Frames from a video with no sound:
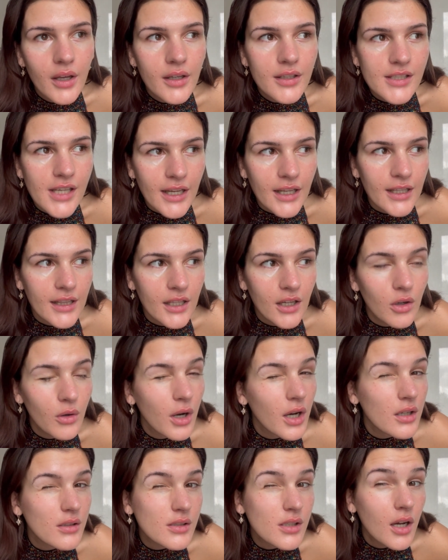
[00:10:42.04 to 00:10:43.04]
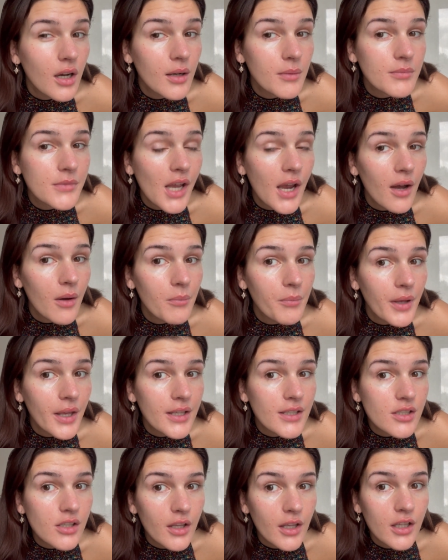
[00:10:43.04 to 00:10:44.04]
taking a little while to calm down, but
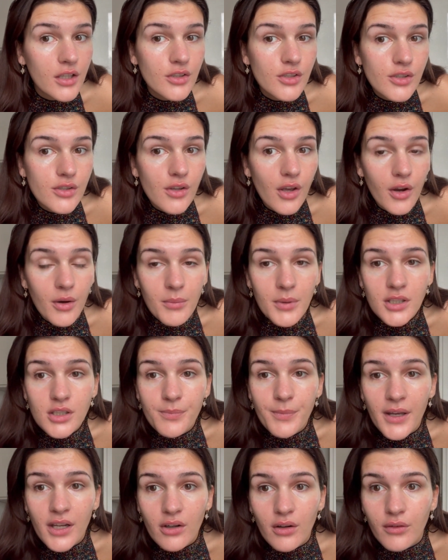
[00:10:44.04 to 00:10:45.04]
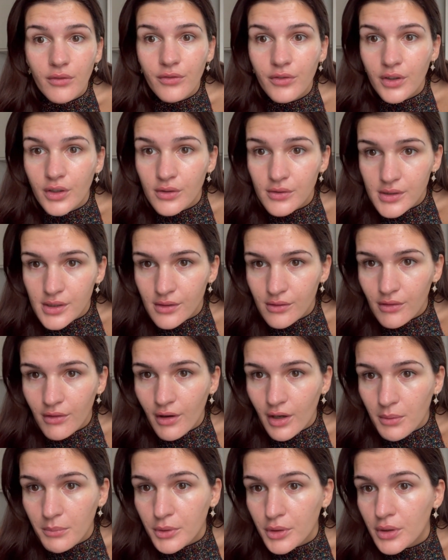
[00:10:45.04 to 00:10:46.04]
it's looking so much better. It feels
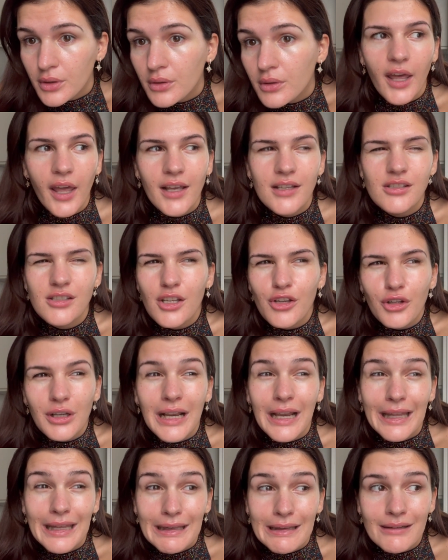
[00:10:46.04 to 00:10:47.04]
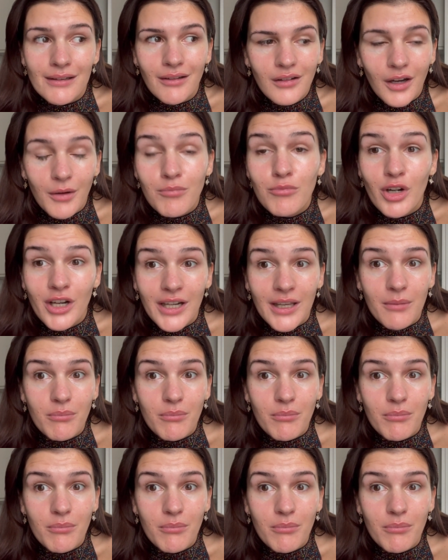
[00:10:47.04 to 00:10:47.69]
incredible. It's so clean. I'm really